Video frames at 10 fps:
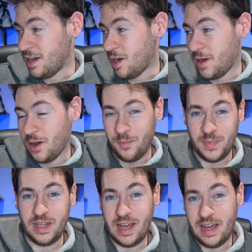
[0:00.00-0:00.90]
about
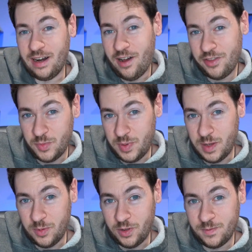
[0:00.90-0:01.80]
me and other
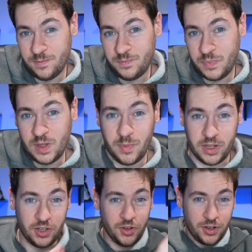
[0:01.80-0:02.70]
people,
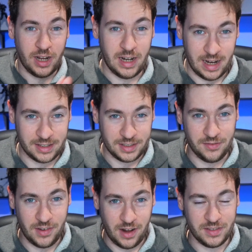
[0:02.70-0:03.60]
but you're not actually
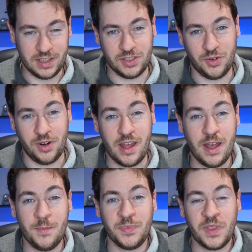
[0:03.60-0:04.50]
involved in this story.
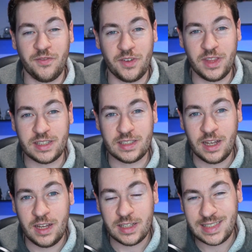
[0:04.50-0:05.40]
For
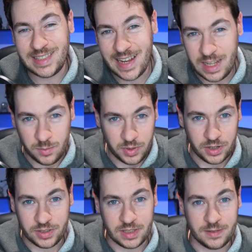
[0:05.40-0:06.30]
this second
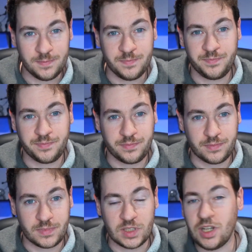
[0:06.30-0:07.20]
person,
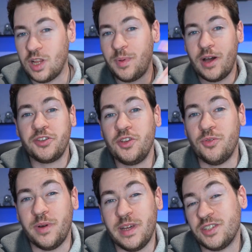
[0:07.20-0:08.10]
it's all about
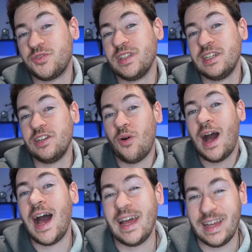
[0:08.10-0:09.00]
you, and really no
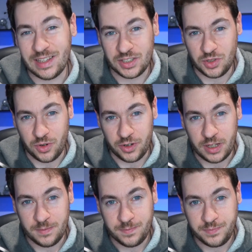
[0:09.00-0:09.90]
I in the
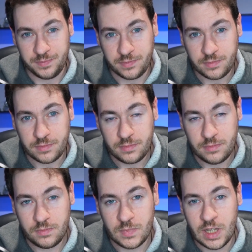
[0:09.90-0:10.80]
story.
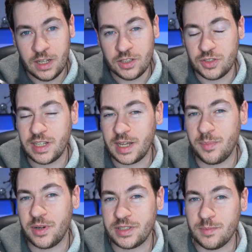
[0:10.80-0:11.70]
So, second
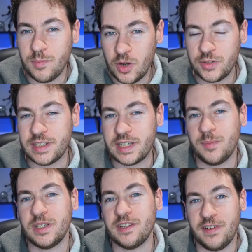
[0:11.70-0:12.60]
person mostly can
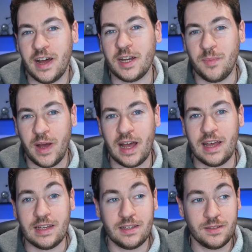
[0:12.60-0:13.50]
be defined
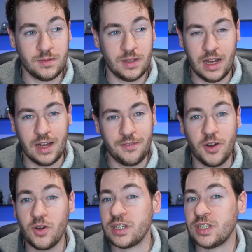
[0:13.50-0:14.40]
by uh,
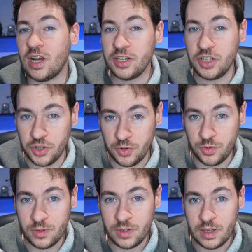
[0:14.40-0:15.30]
focus on
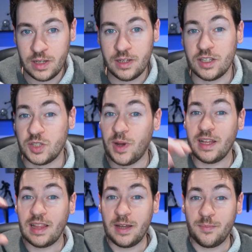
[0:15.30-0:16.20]
you, the
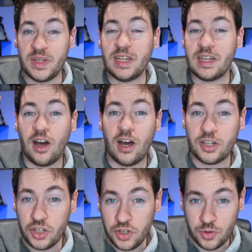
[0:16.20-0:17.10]
spotlight being on
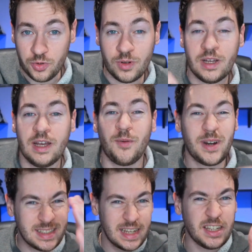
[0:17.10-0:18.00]
you. When
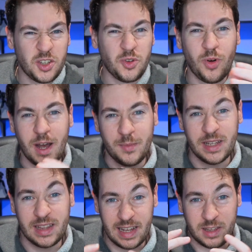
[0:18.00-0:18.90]
I say you, I
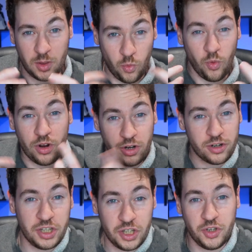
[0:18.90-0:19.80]
mean like the
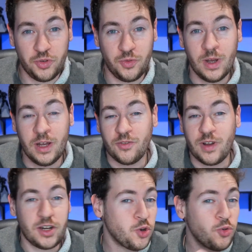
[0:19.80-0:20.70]
word you,
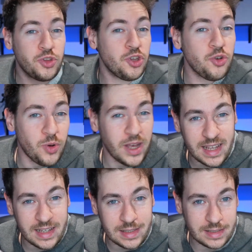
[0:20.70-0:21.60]
right? Who you
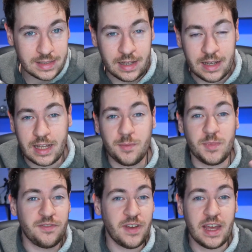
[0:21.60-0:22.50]
is can
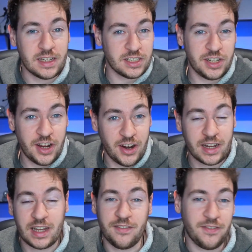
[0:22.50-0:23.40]
be vague and
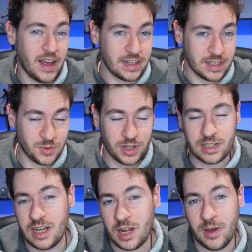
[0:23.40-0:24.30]
generic. And in fact, as we're going
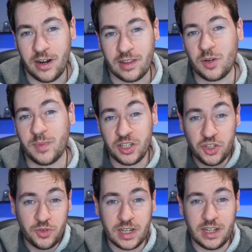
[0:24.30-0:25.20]
to talk about in a little bit,
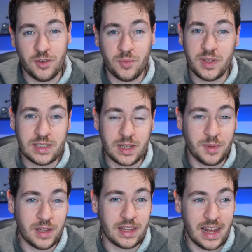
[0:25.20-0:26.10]
you can even be
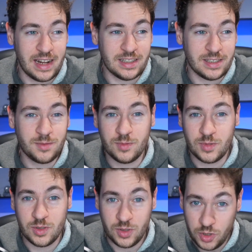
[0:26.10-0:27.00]
something that is
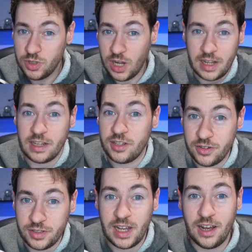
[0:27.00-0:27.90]
you talking to
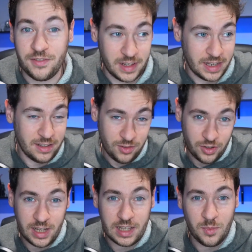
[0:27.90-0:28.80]
yourself, like
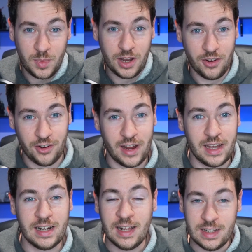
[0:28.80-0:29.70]
looking in the mirror,
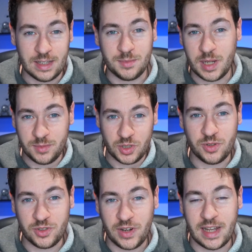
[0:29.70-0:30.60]
right? Sometimes you
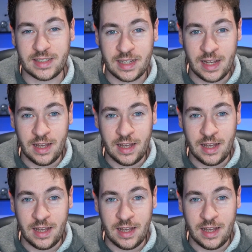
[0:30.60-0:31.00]
address